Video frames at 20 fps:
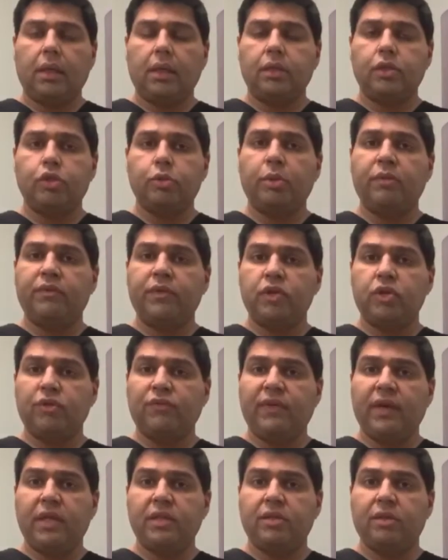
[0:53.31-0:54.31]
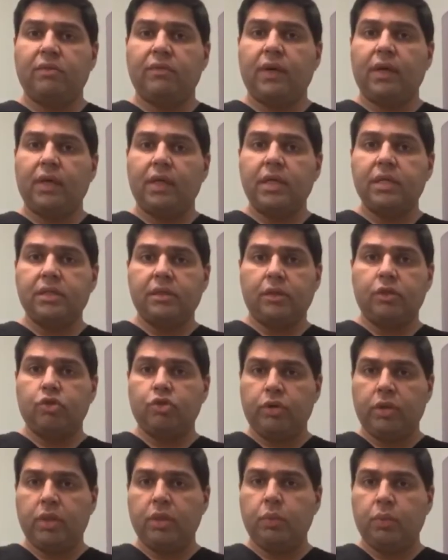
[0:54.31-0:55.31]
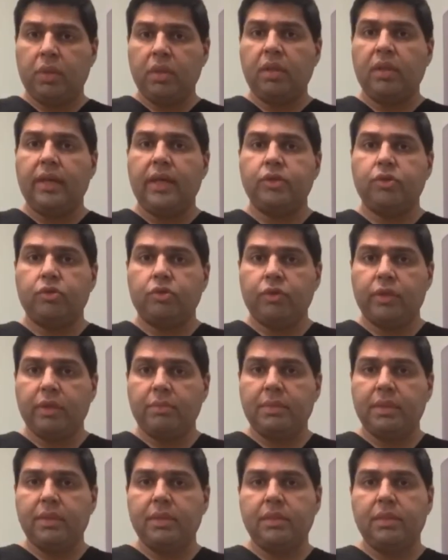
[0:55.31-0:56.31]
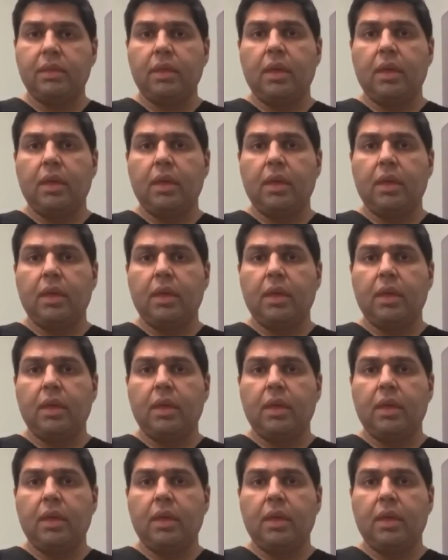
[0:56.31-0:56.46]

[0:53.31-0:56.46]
superficial veins are very easily treated with laser treatments.